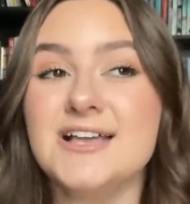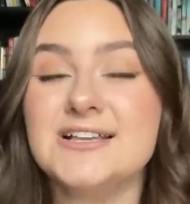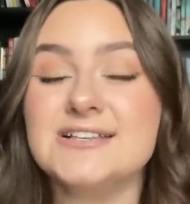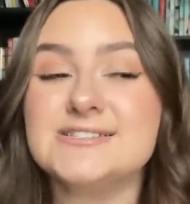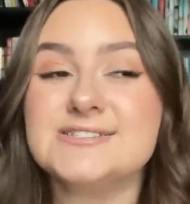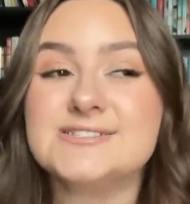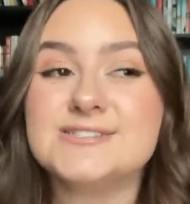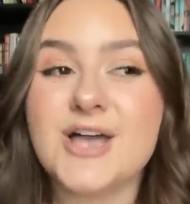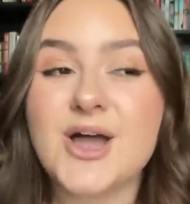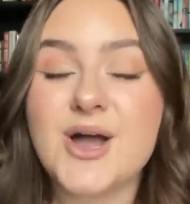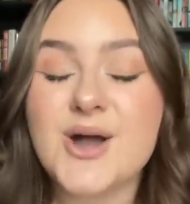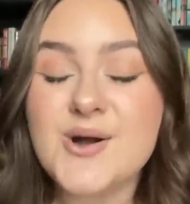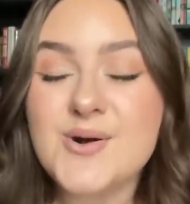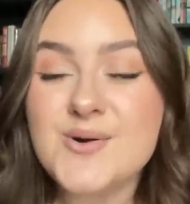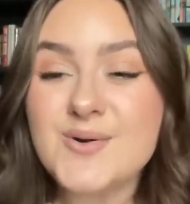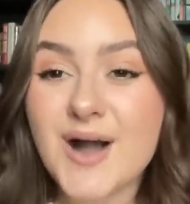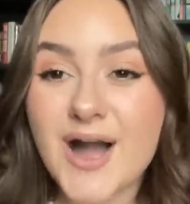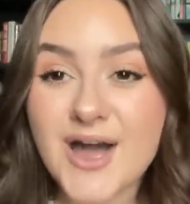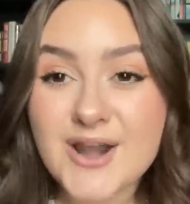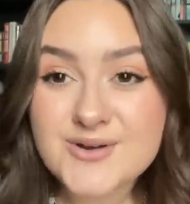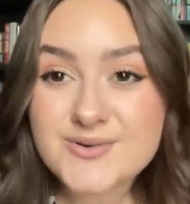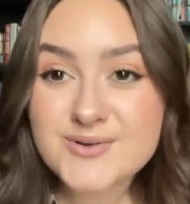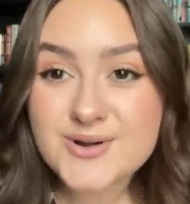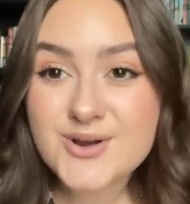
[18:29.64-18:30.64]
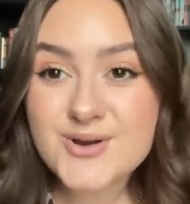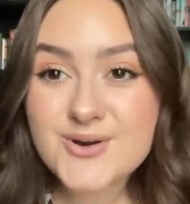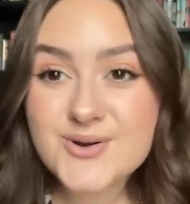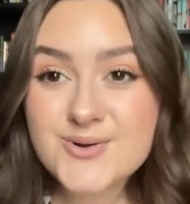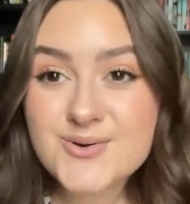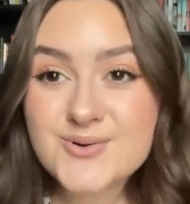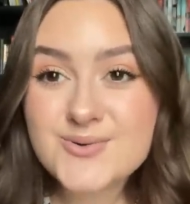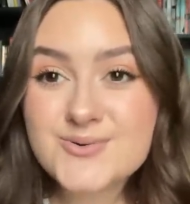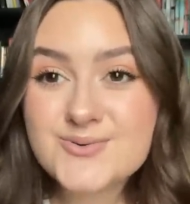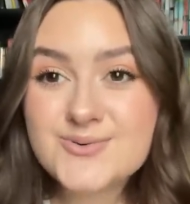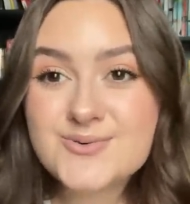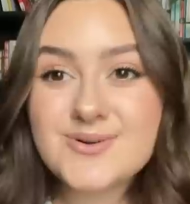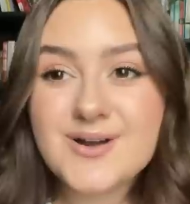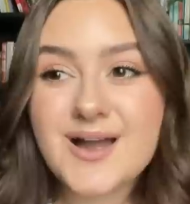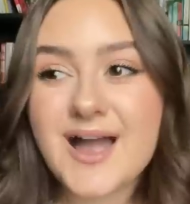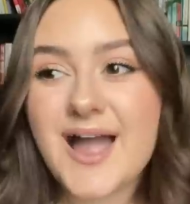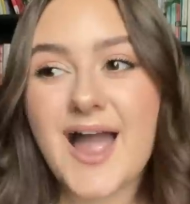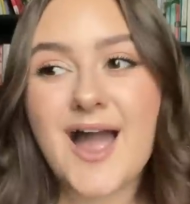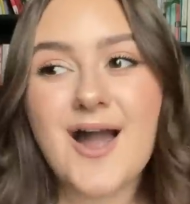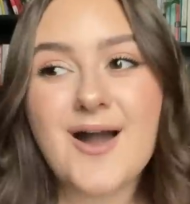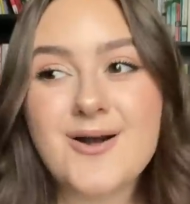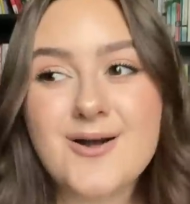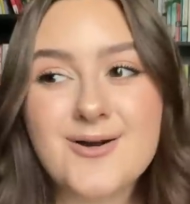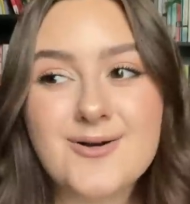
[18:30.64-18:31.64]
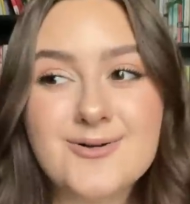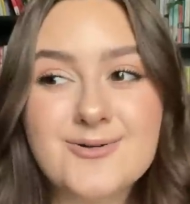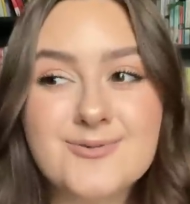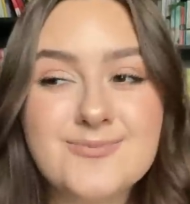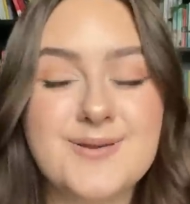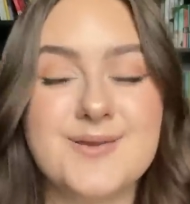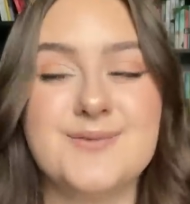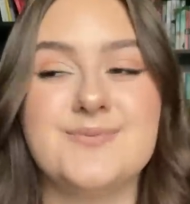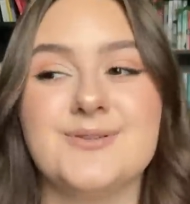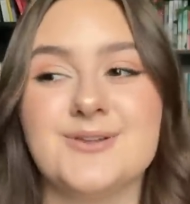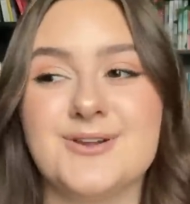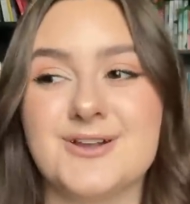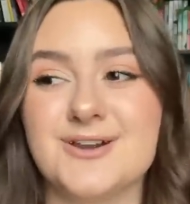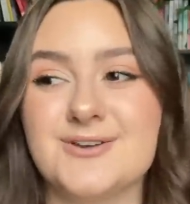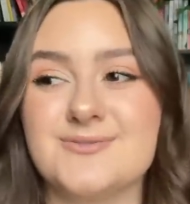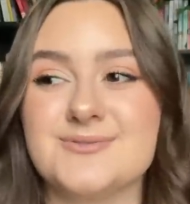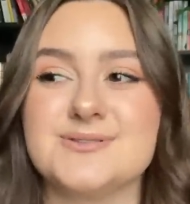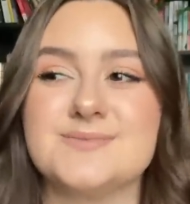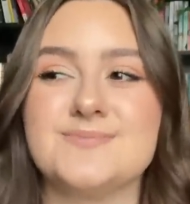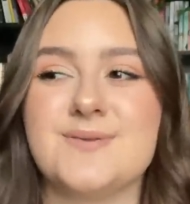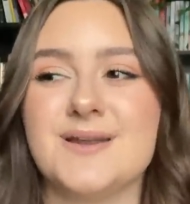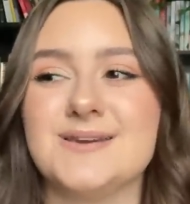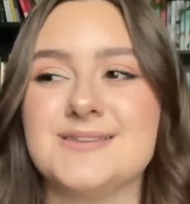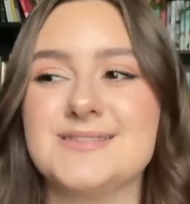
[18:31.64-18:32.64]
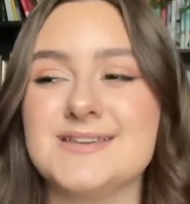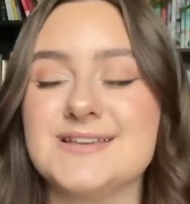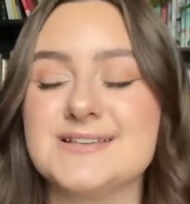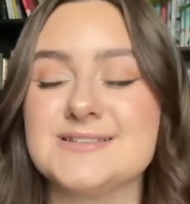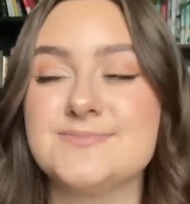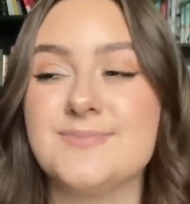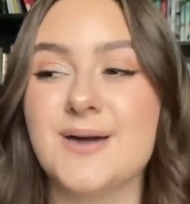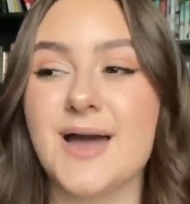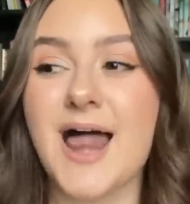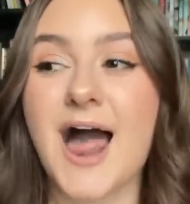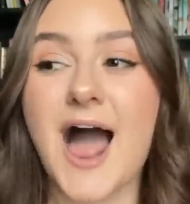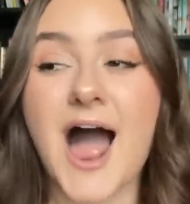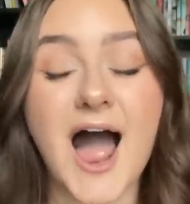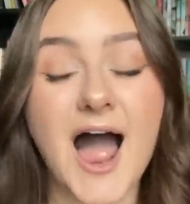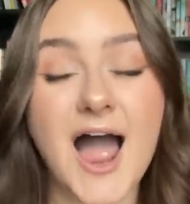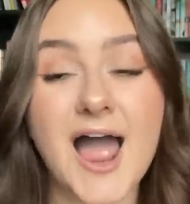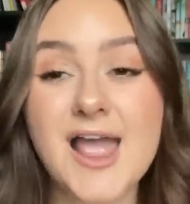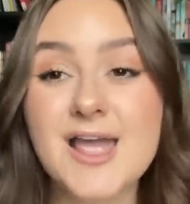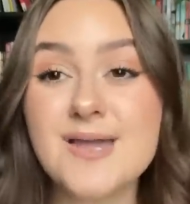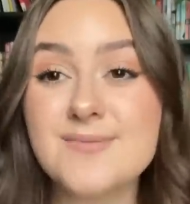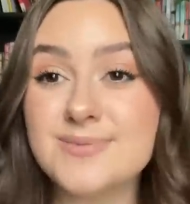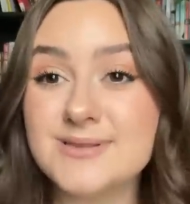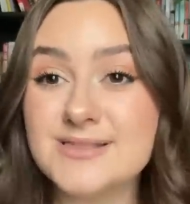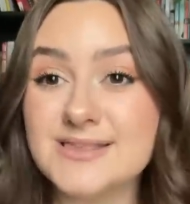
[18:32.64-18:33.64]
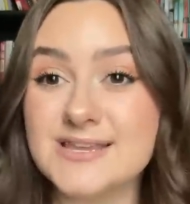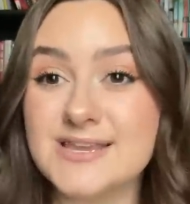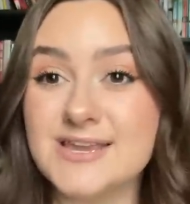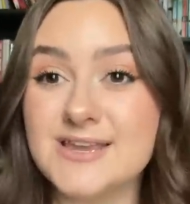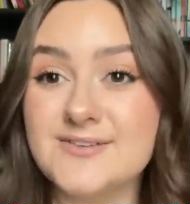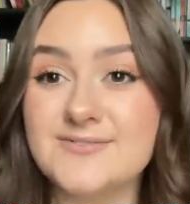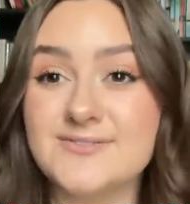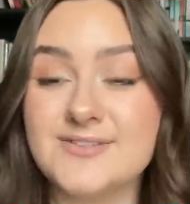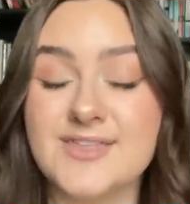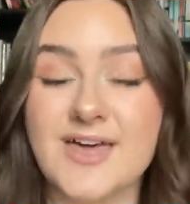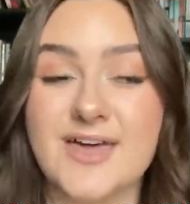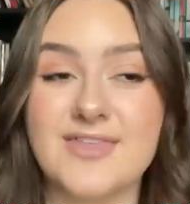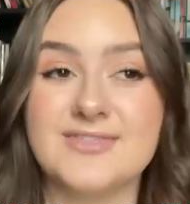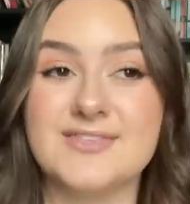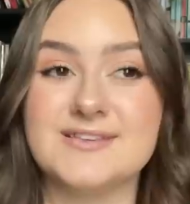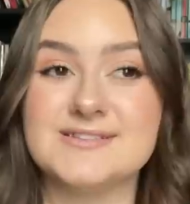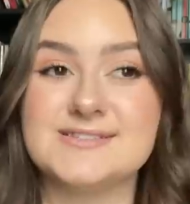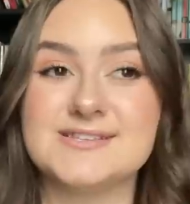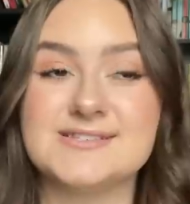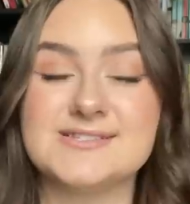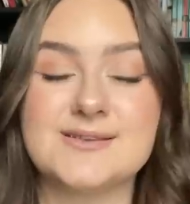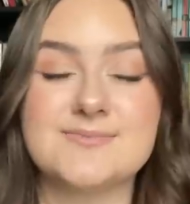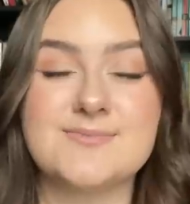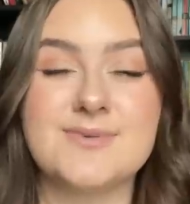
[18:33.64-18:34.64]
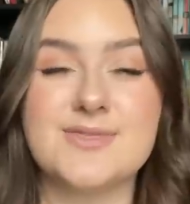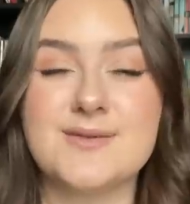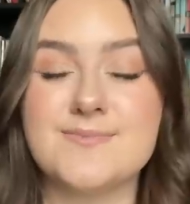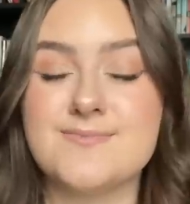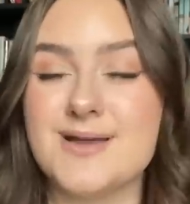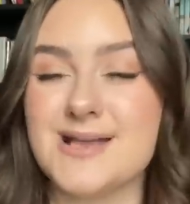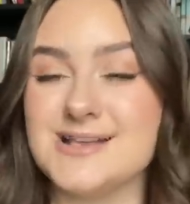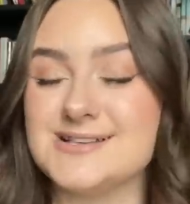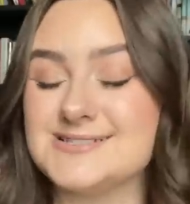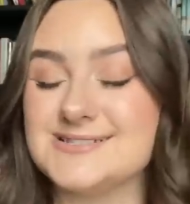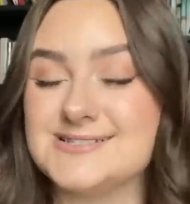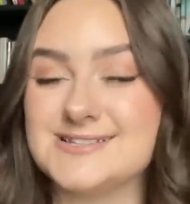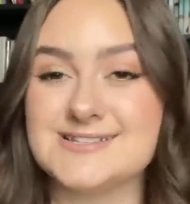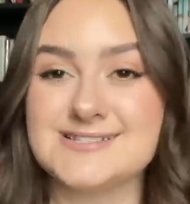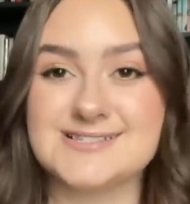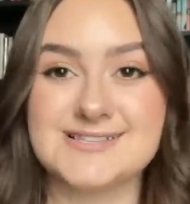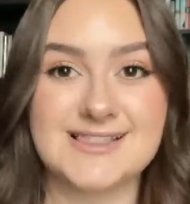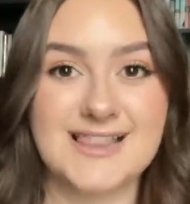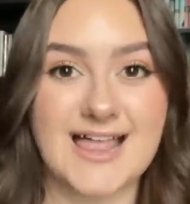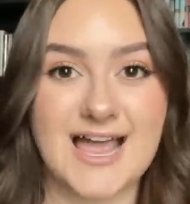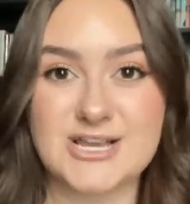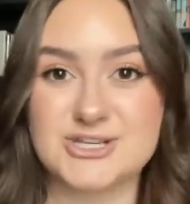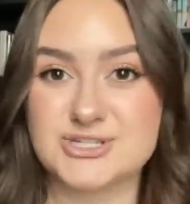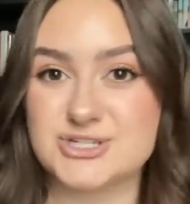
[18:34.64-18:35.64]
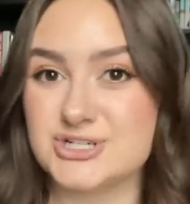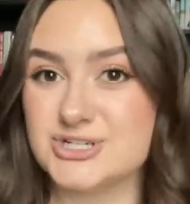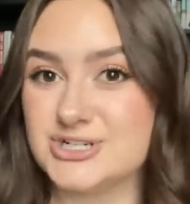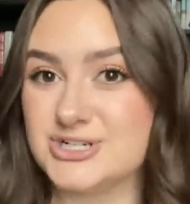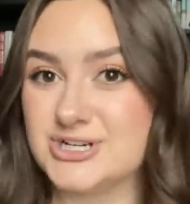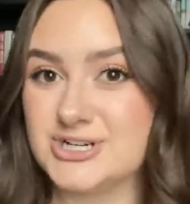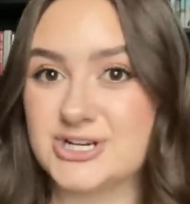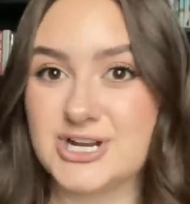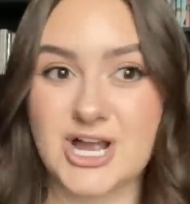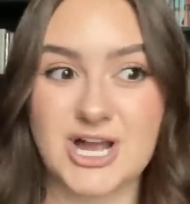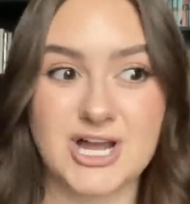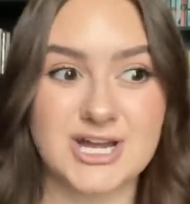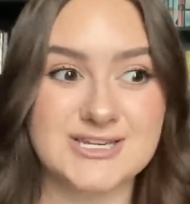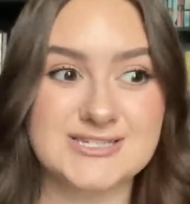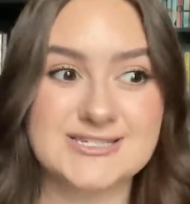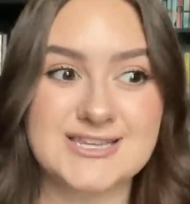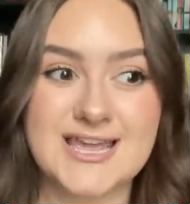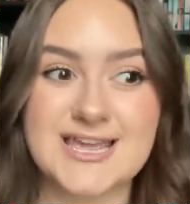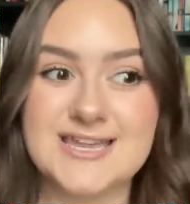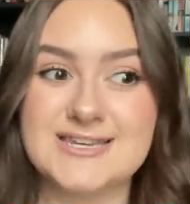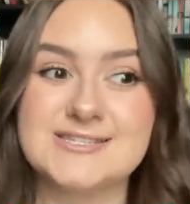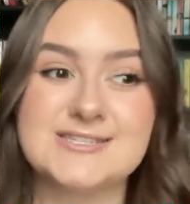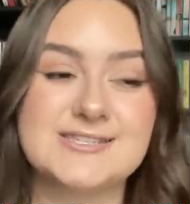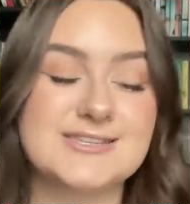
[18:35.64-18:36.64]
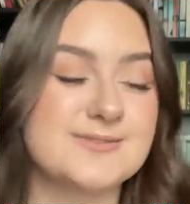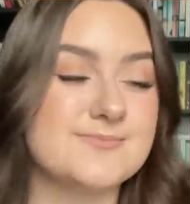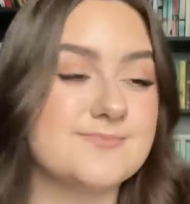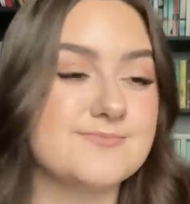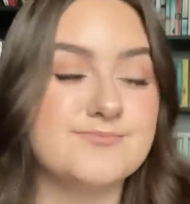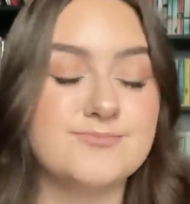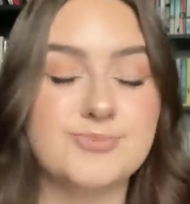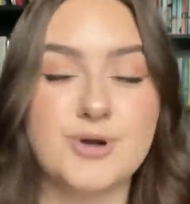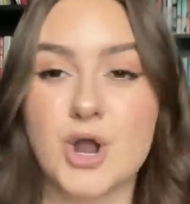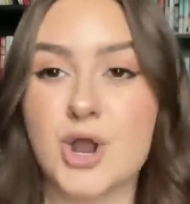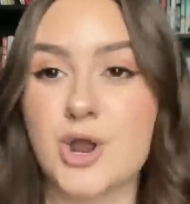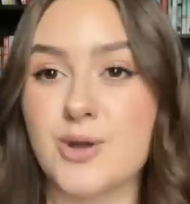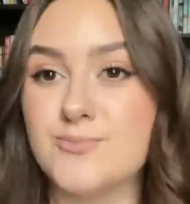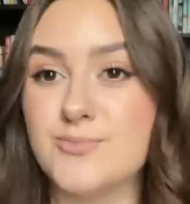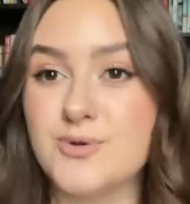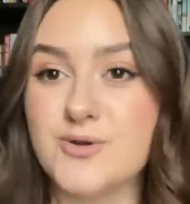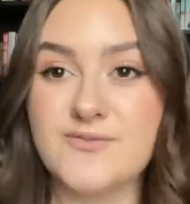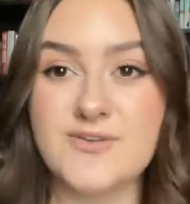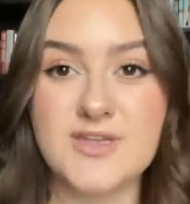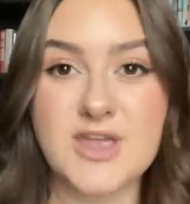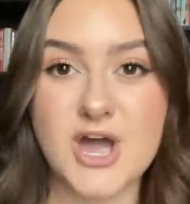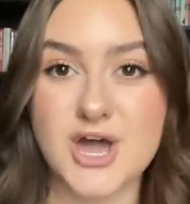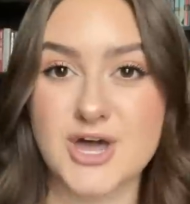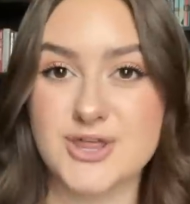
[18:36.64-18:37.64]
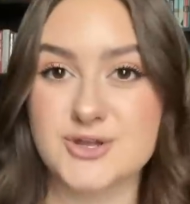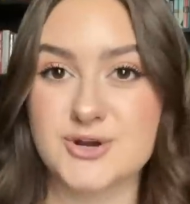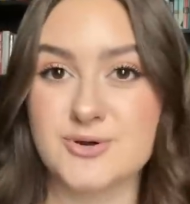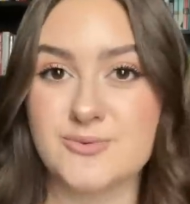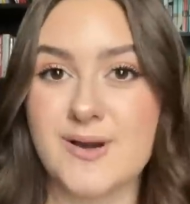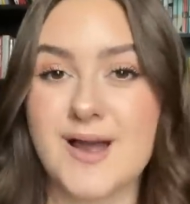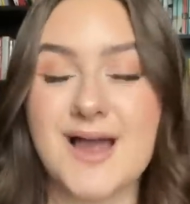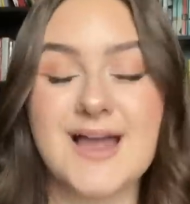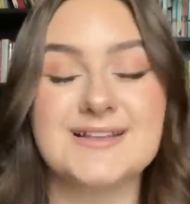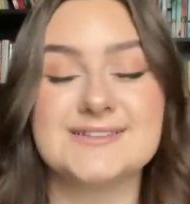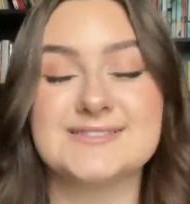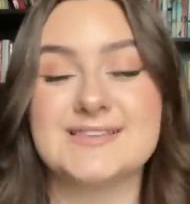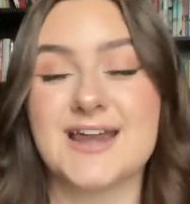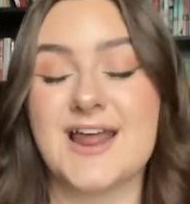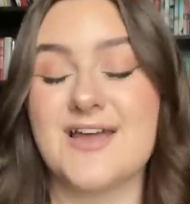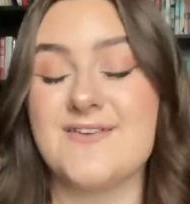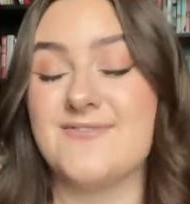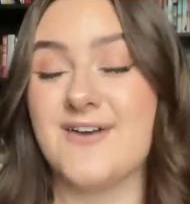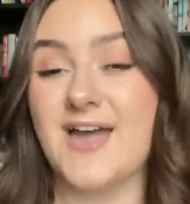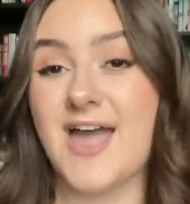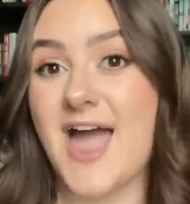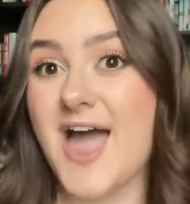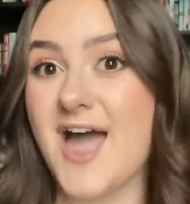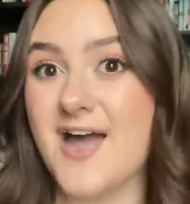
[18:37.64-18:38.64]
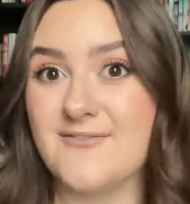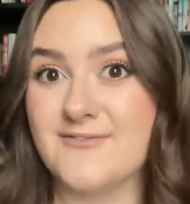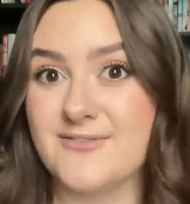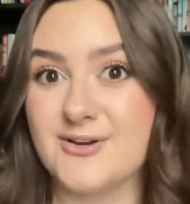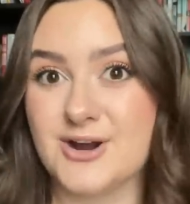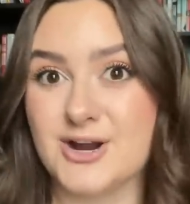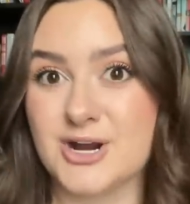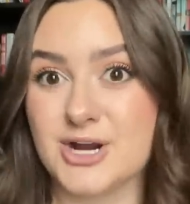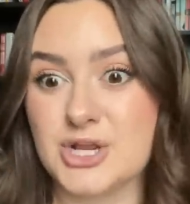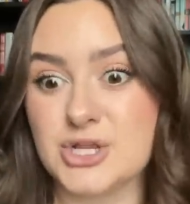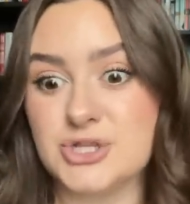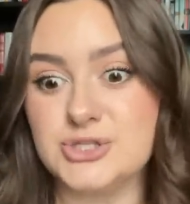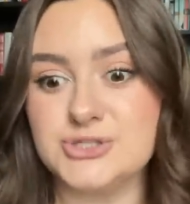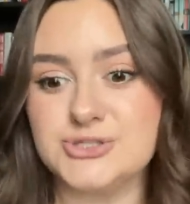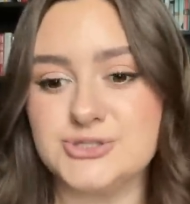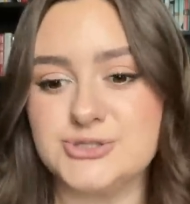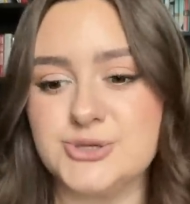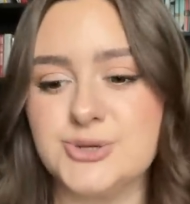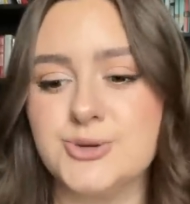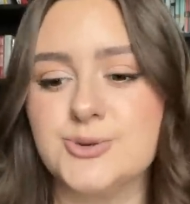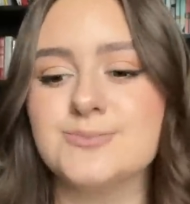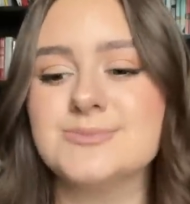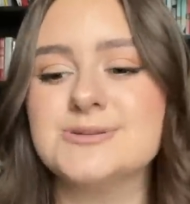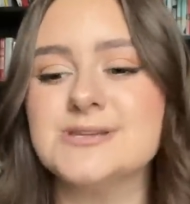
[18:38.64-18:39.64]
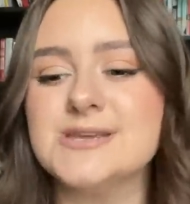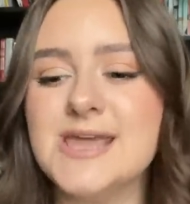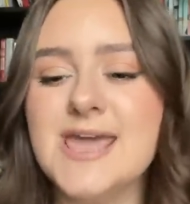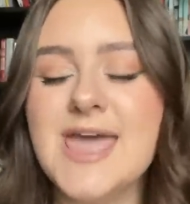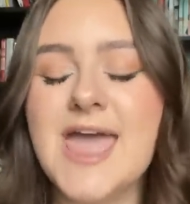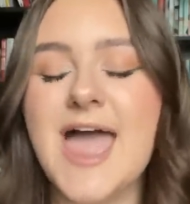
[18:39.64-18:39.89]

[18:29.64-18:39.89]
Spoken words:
So I don't know how people are going to respond to this, but I believe that this is some of the best slasher content, book, movie, otherwise, that I've ever consumed.